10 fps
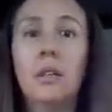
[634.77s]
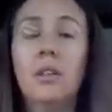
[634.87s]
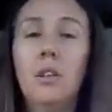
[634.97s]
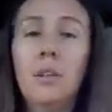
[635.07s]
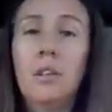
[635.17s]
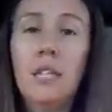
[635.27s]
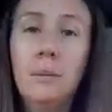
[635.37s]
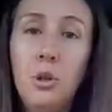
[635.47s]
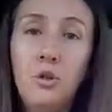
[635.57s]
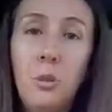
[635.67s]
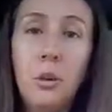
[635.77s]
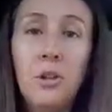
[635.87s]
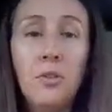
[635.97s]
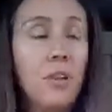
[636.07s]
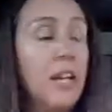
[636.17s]
you know, you see a beautiful
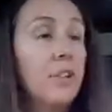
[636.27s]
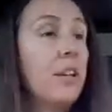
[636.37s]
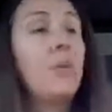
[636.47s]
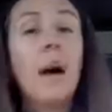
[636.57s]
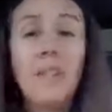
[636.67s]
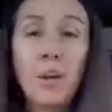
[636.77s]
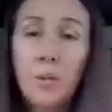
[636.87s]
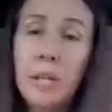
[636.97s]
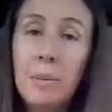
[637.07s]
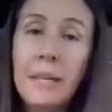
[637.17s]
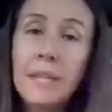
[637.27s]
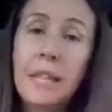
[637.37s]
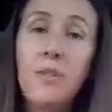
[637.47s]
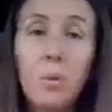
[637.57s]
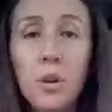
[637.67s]
butterfly and you're like, wow, that really makes
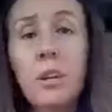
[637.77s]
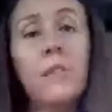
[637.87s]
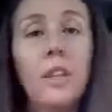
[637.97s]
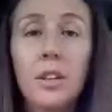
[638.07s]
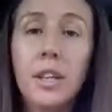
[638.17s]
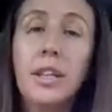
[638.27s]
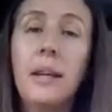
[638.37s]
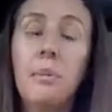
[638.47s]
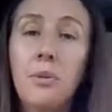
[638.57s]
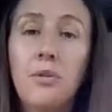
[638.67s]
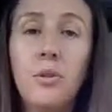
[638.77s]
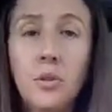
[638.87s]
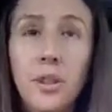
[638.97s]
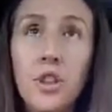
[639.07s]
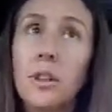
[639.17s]
life worth living. Look at that beautiful
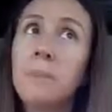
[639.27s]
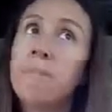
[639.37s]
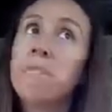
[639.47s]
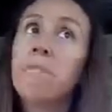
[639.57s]
creature.